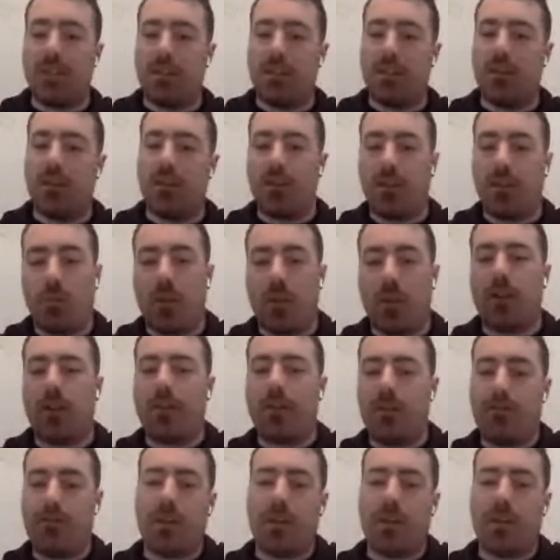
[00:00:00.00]

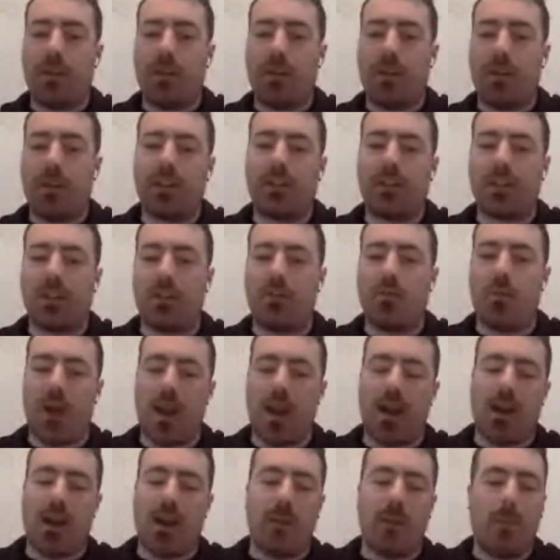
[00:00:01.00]
if it conflicts and
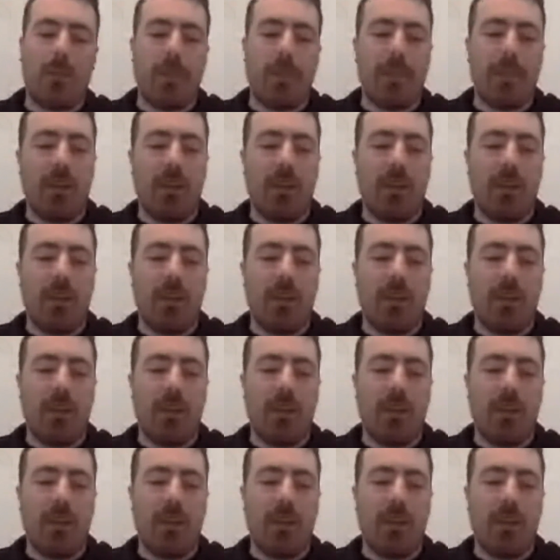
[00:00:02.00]
where?